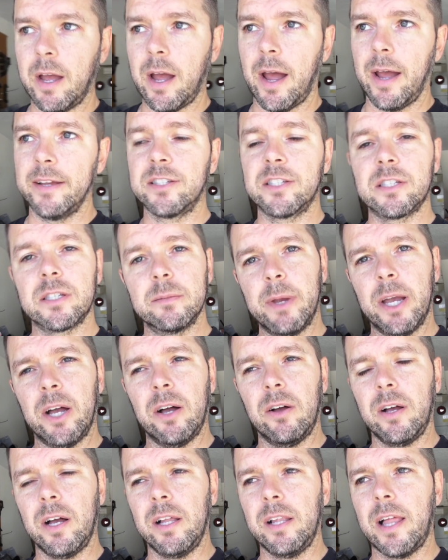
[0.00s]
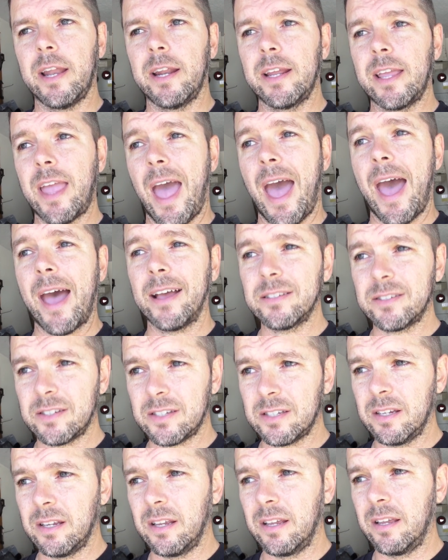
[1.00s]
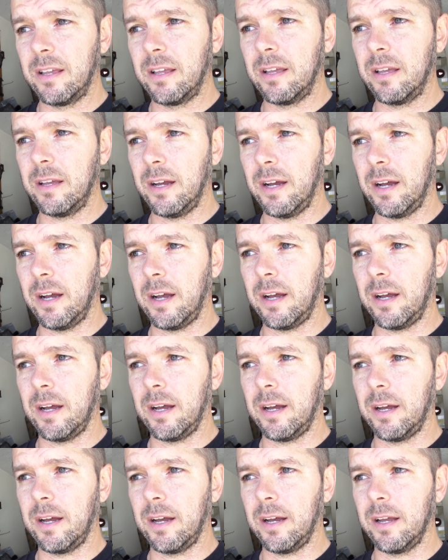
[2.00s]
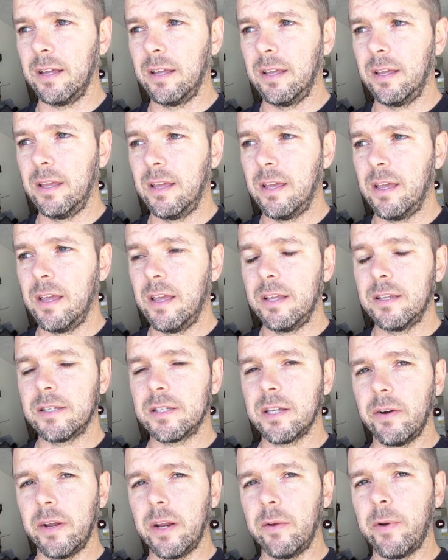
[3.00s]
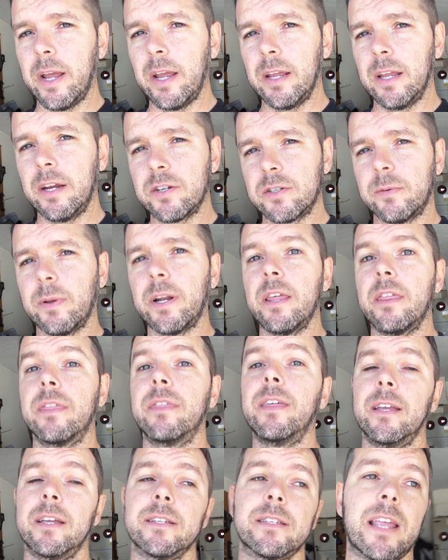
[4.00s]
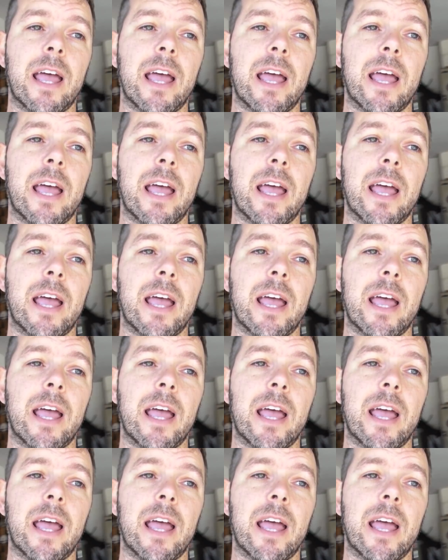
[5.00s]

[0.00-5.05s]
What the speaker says: I smell a lot of gas. So anyway, here's what I think is